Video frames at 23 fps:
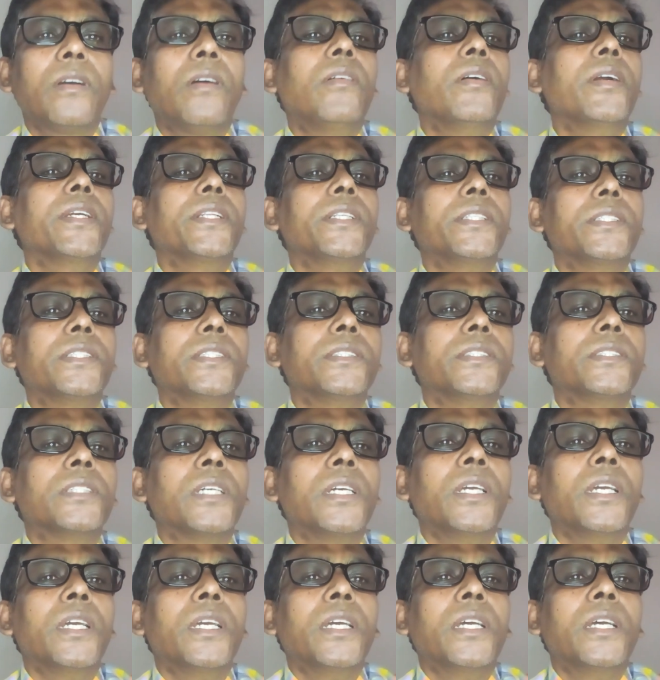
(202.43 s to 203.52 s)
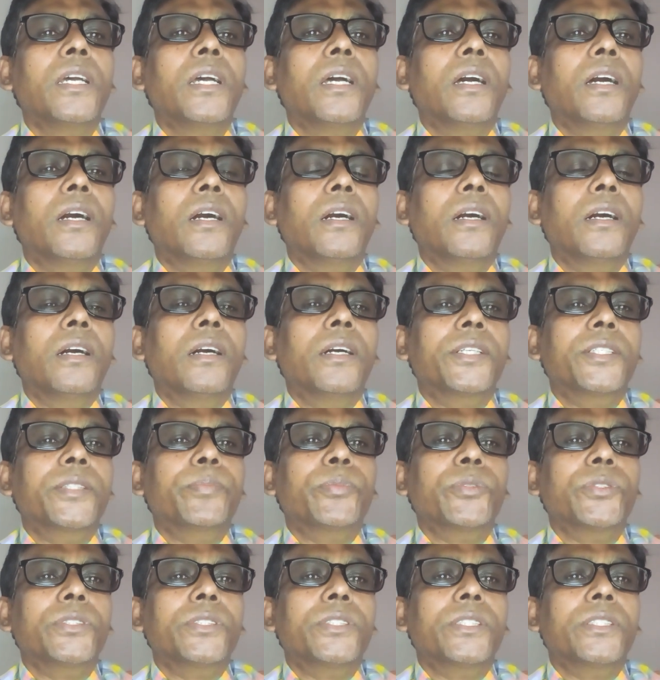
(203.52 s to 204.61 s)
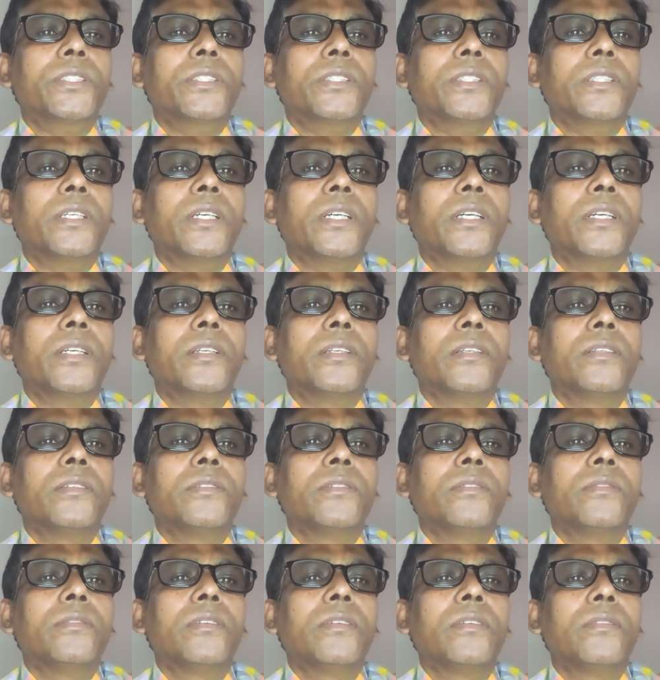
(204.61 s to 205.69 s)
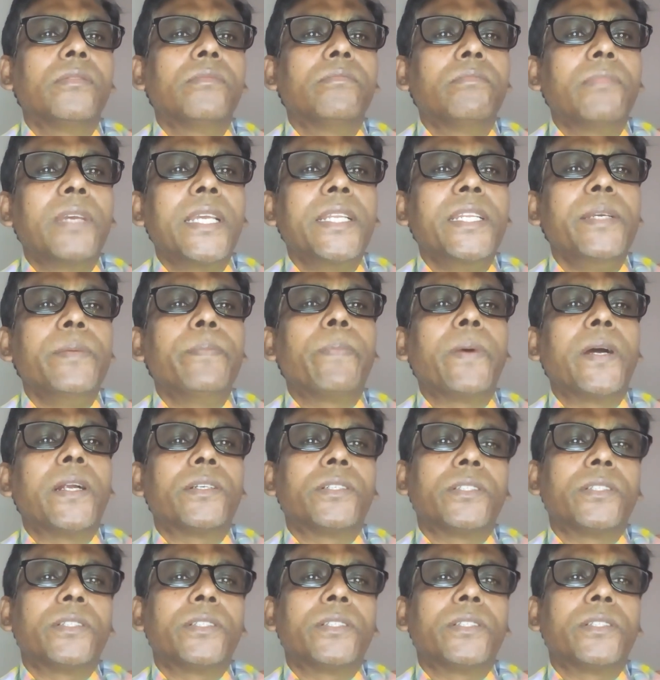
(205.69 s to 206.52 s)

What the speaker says: when it is deposited in the many